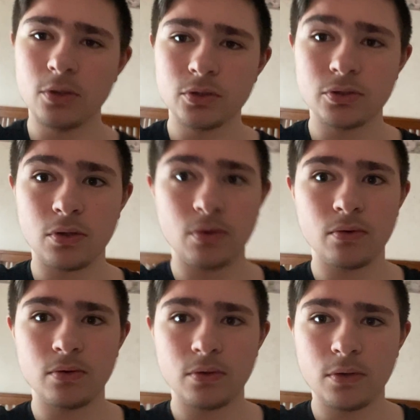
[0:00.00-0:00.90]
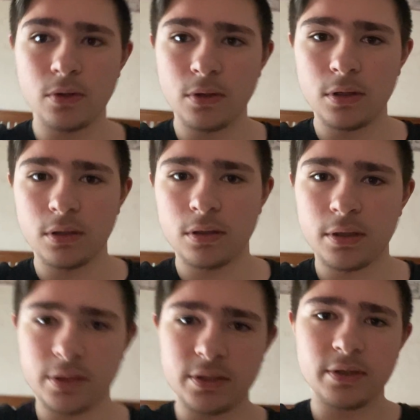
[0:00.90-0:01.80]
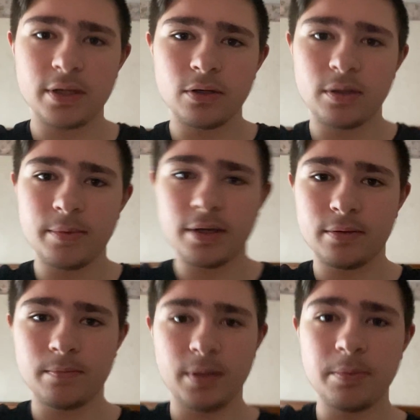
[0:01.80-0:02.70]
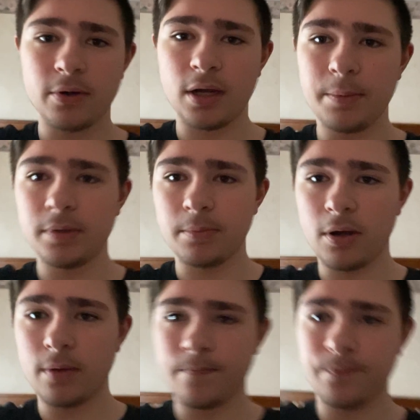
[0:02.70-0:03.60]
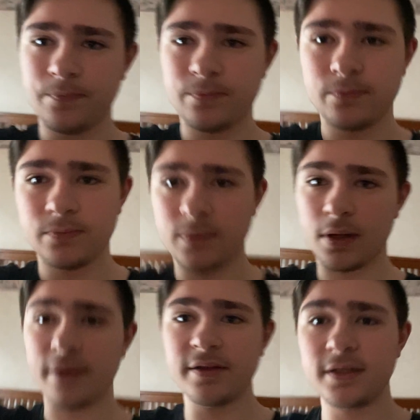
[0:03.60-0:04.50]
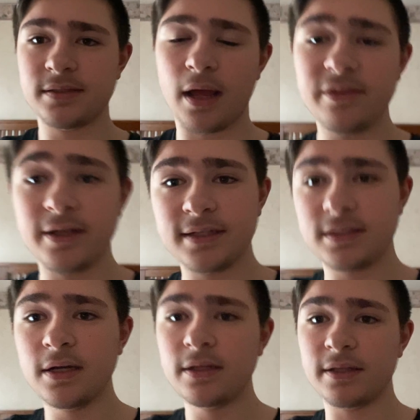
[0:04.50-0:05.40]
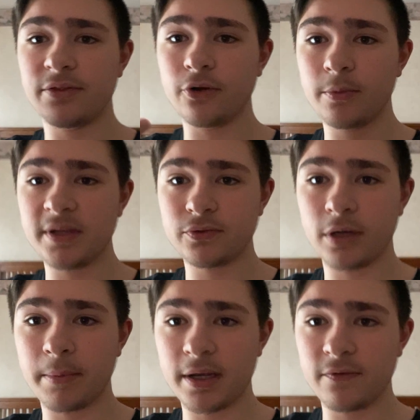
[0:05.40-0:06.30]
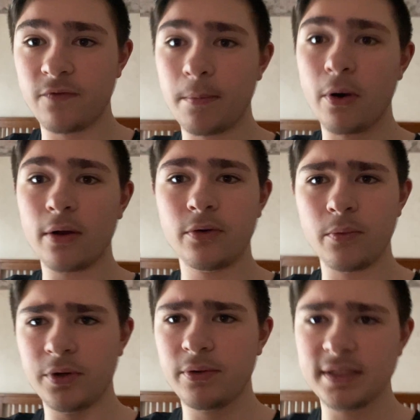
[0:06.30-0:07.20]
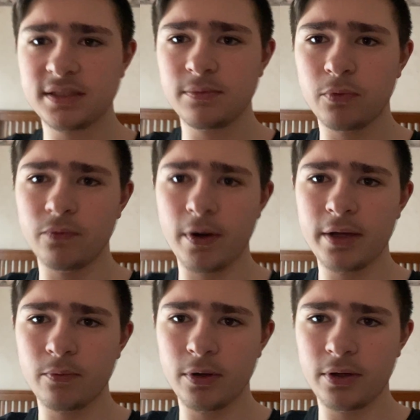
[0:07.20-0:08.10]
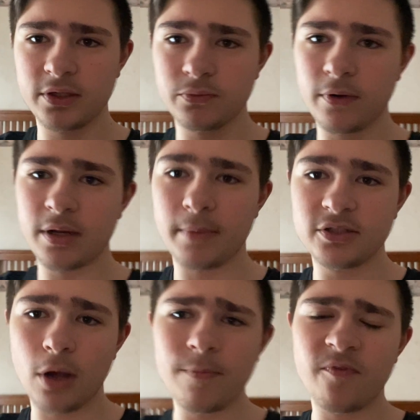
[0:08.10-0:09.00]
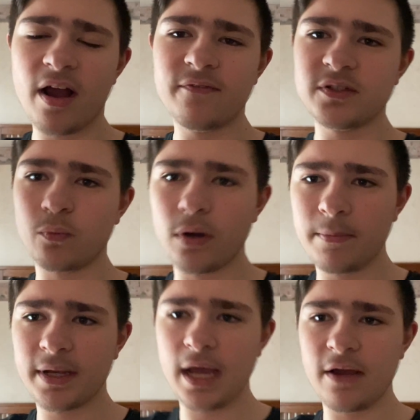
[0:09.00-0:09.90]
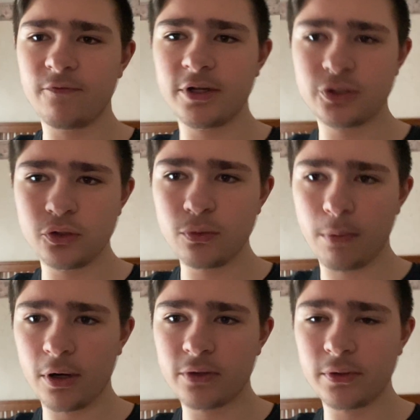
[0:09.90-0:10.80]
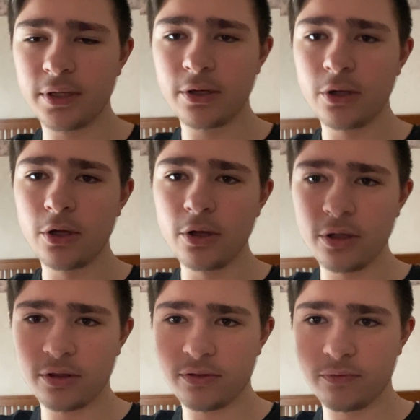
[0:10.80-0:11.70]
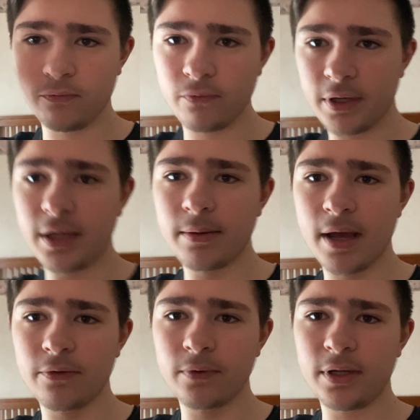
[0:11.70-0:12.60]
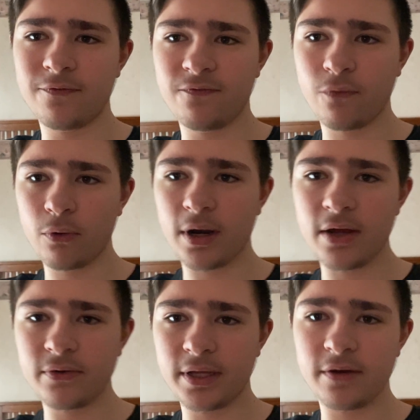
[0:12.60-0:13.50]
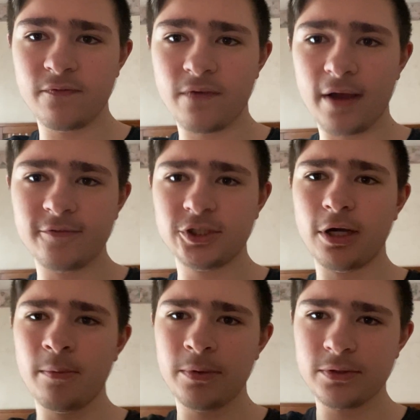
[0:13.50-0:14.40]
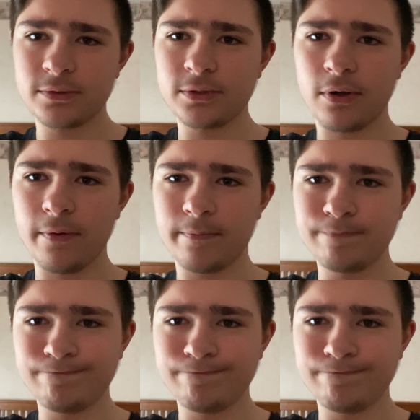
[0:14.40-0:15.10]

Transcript: So, Derrick Henry, man, people are hyping him up. I think he's I think he's the third best running back in football. I don't know what you guys would rank where you guys would rank him. My top five is one McCaffrey, two Barkley, three Henry, four Elliott, and five Chubb. So